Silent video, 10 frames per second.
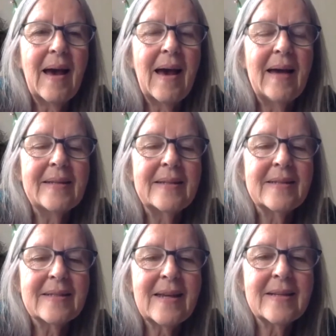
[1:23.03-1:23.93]
in a
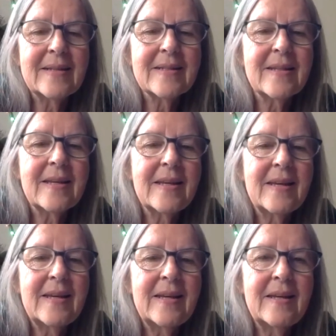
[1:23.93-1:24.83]
sense,
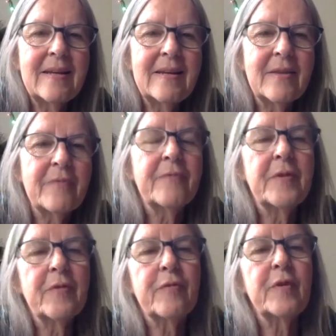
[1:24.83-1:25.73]
the
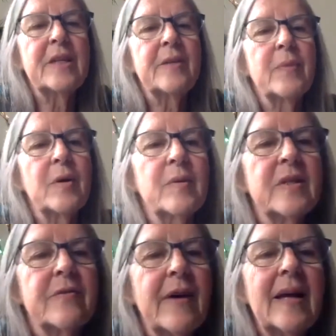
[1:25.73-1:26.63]
freedom that was
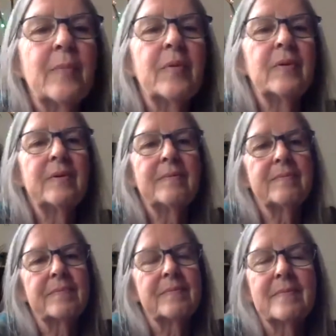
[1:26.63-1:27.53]
available
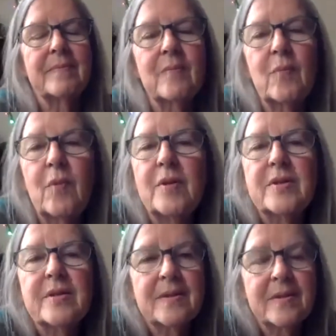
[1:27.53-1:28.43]
was